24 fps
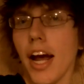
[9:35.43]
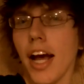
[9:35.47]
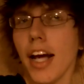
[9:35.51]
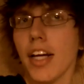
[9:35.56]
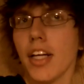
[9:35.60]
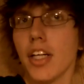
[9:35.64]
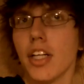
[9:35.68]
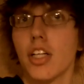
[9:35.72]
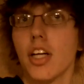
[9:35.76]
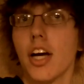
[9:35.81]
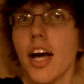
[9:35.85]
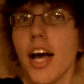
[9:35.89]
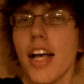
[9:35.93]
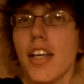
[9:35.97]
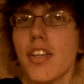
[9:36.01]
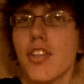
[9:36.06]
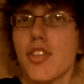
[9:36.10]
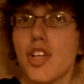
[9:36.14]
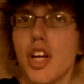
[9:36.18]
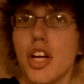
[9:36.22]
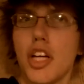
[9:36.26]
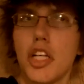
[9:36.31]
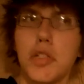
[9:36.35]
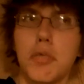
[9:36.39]
I can
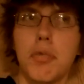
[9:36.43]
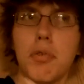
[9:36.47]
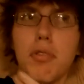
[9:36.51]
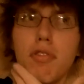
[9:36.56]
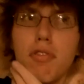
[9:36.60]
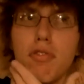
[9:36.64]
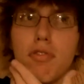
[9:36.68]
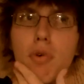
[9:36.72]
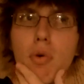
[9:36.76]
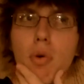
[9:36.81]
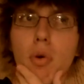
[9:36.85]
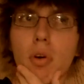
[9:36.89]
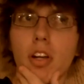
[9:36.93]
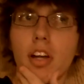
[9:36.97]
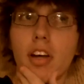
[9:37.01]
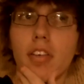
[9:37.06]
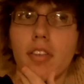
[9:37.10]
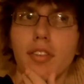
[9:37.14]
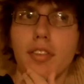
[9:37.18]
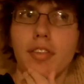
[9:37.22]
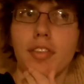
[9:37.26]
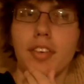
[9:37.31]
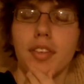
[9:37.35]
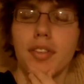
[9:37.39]
class change before
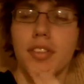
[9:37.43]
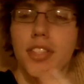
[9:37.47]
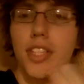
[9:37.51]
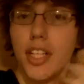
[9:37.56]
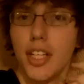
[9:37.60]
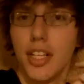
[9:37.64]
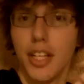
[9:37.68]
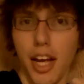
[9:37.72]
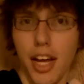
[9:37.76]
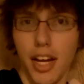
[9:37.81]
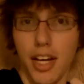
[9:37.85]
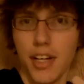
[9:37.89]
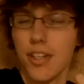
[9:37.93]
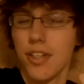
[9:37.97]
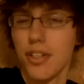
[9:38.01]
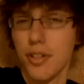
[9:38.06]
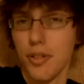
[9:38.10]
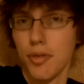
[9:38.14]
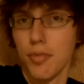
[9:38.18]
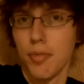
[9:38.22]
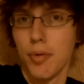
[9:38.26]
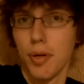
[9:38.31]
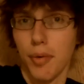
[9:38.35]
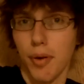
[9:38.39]
level 15, and
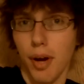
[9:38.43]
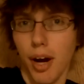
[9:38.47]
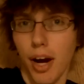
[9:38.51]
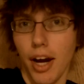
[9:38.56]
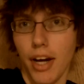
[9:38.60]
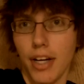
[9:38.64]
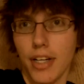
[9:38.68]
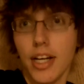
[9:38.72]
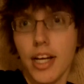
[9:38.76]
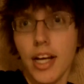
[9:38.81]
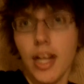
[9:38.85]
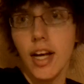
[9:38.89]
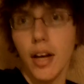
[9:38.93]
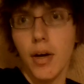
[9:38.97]
you'd be right,